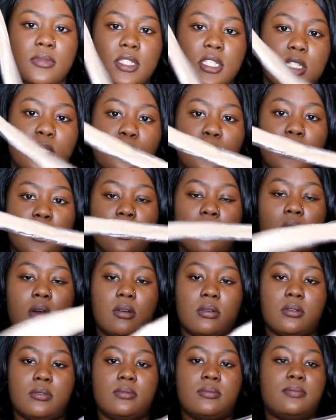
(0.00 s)
it's pretty long.
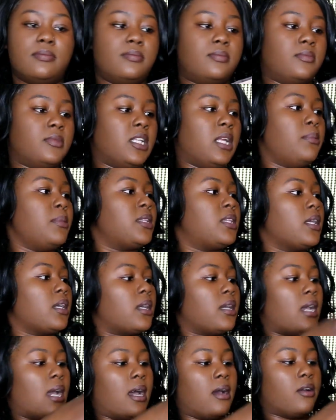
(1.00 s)
Let me take
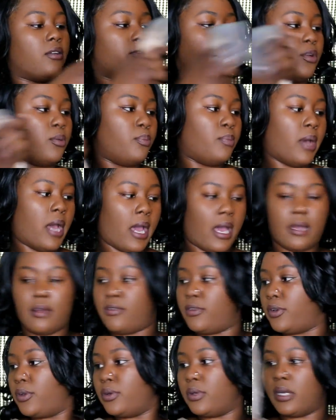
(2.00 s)
it out of the bag
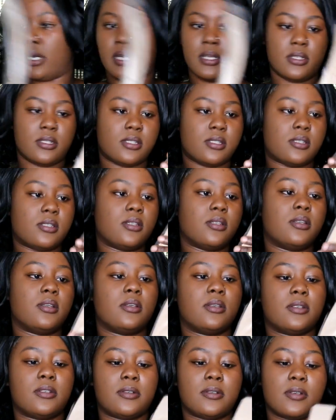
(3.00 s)
for you guys.
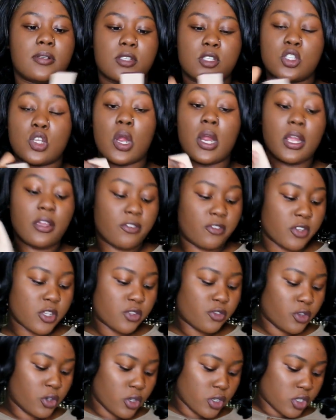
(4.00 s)
Sorry if this
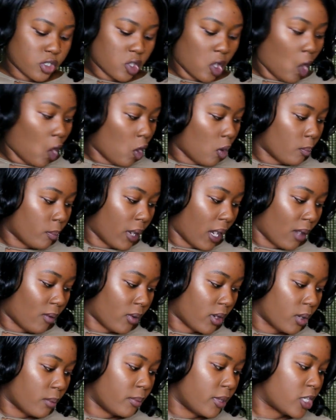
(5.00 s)
video is long, but I
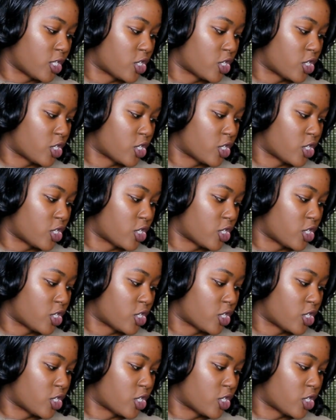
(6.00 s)
want to make